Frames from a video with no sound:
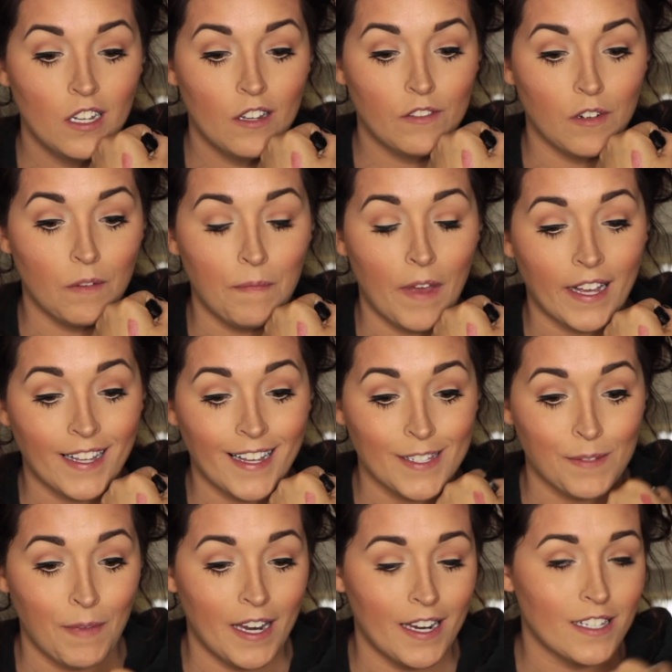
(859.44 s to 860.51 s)
from MAC
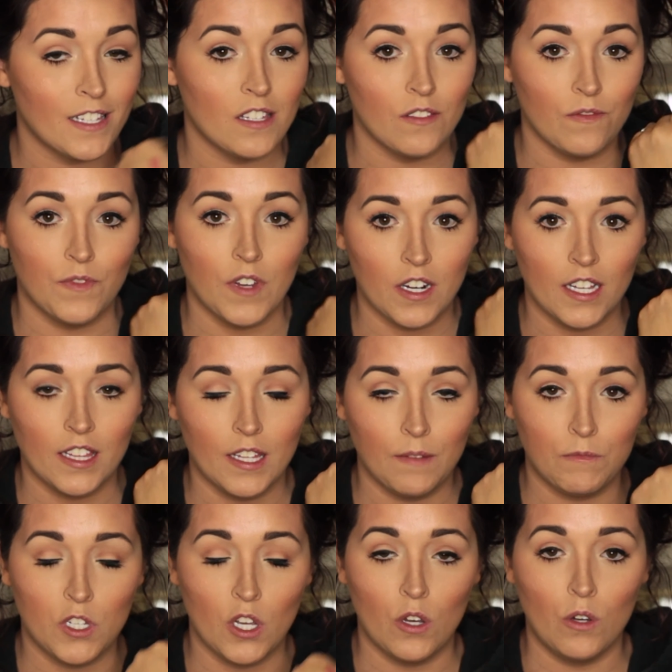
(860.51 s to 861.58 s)
Cosmetics. It's very lip
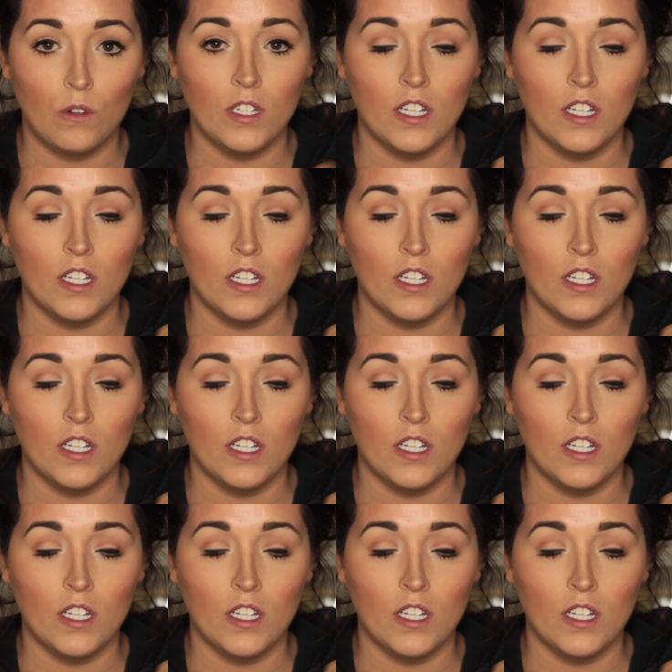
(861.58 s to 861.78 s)
toned.